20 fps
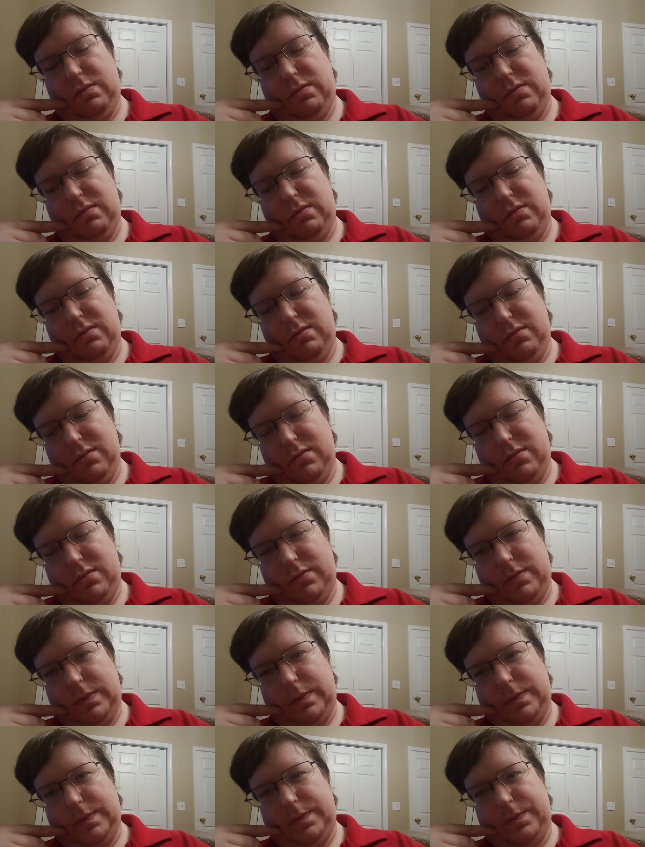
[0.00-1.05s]

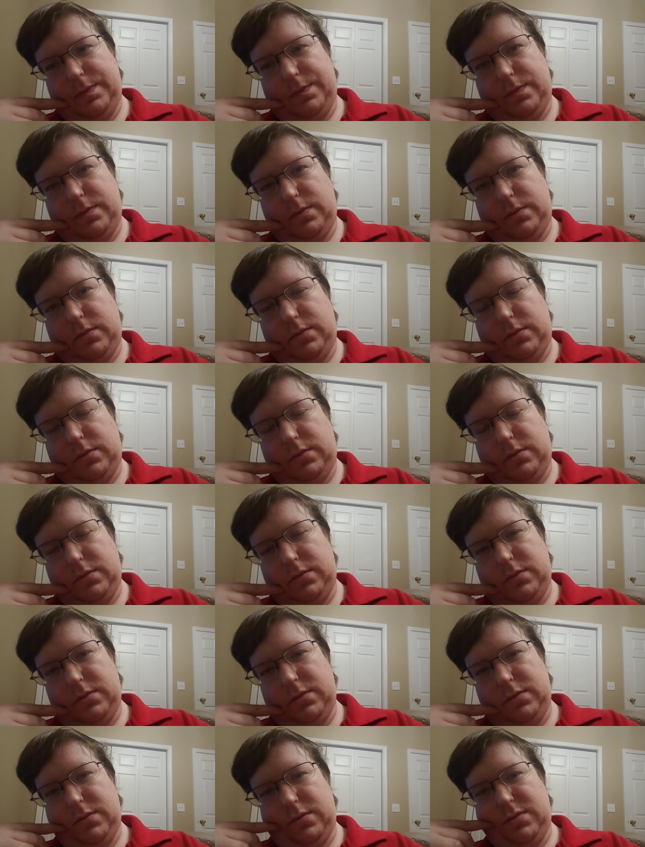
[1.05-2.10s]

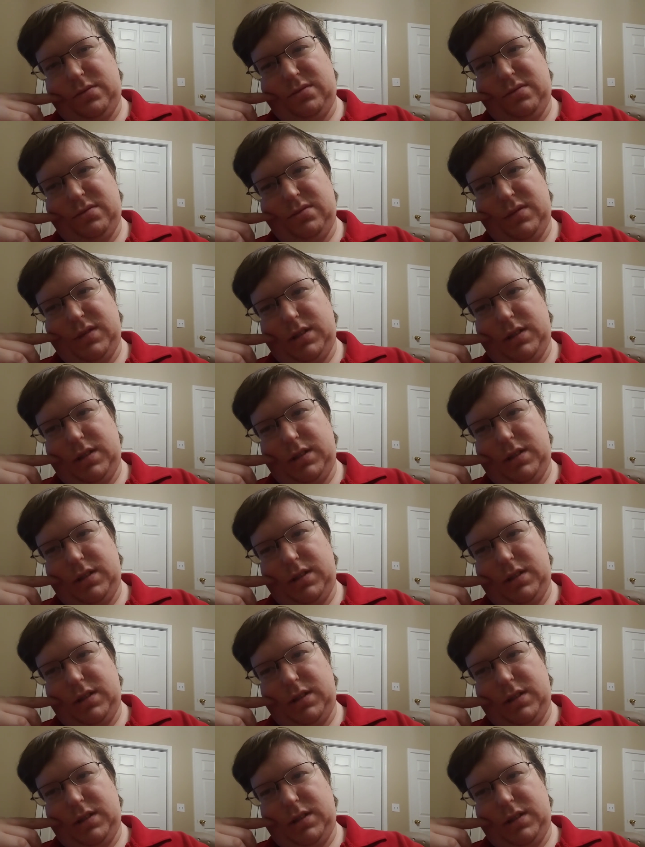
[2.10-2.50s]
(silence)